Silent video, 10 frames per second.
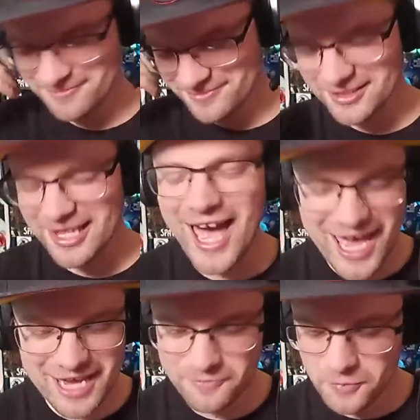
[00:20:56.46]

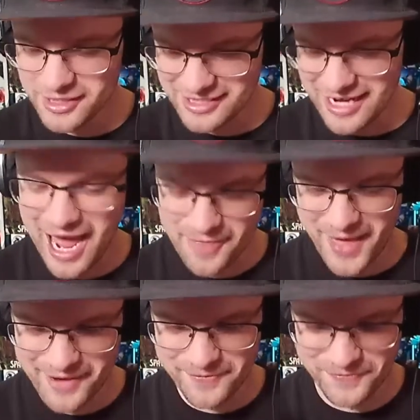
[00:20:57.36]
live was not
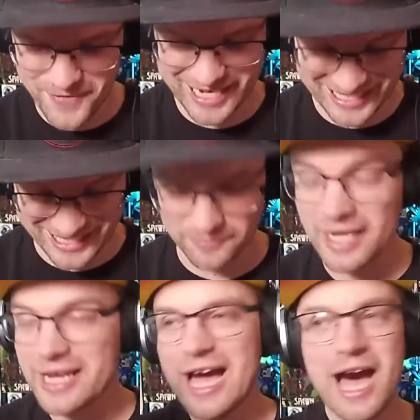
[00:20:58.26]
that effective.
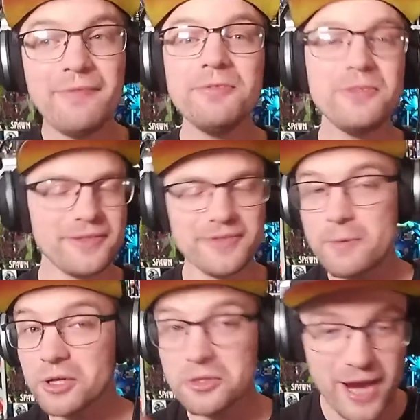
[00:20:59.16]
Like,
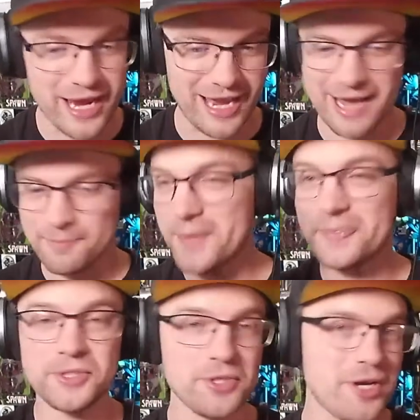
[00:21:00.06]
they were great. I
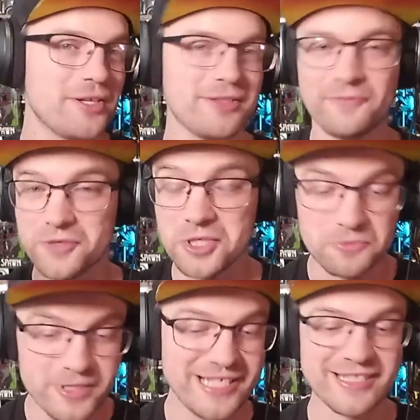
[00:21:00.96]
bought the shirt for a
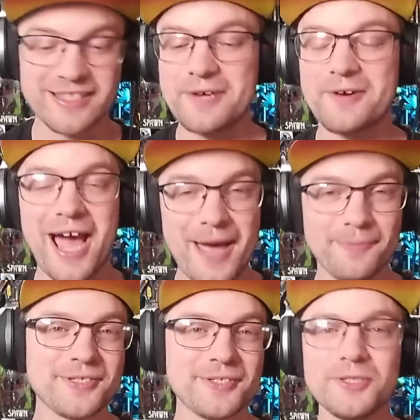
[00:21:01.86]
reason. They were
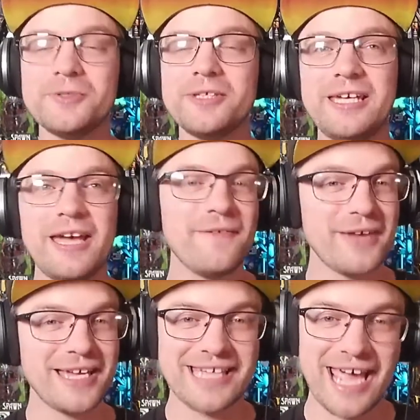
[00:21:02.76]
absolutely
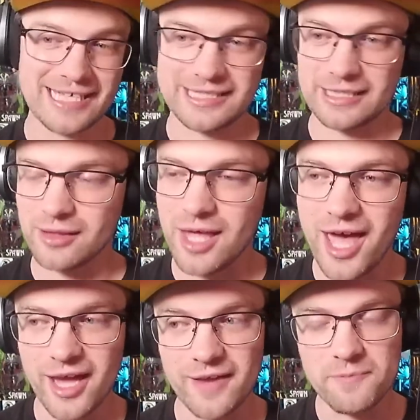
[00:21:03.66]
fantastic live,